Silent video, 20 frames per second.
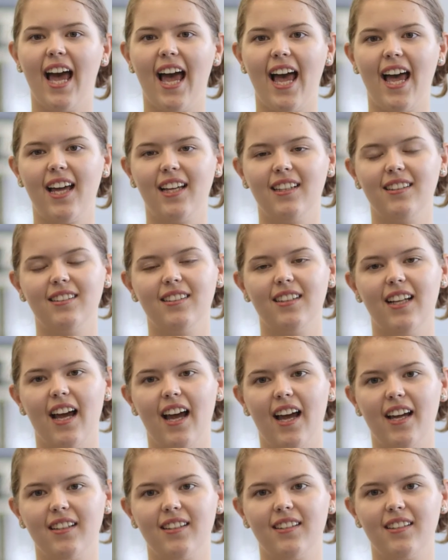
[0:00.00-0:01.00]
and
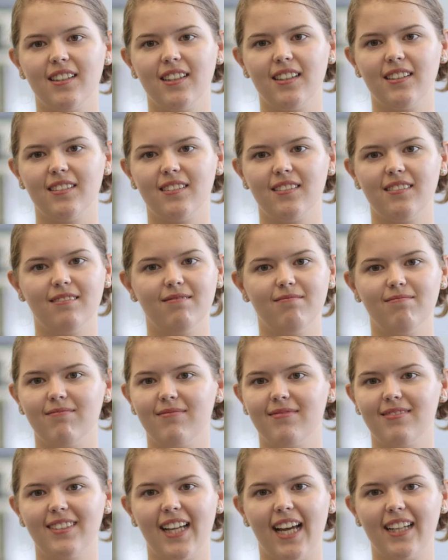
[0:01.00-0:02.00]
I think
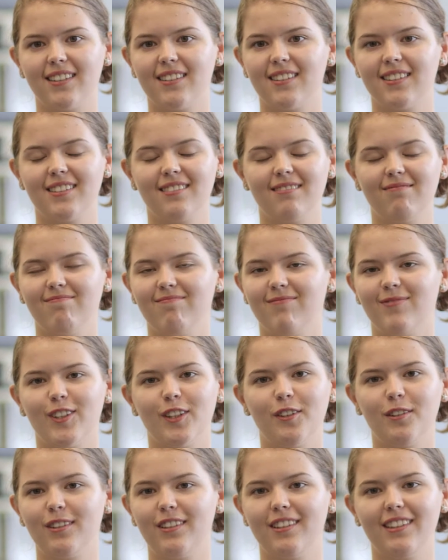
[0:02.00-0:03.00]
that's
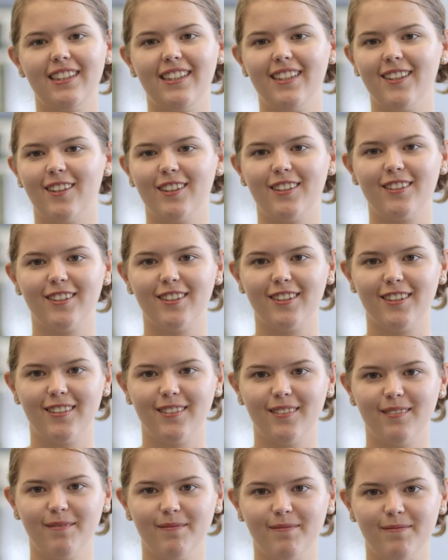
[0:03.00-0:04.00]
totally not true.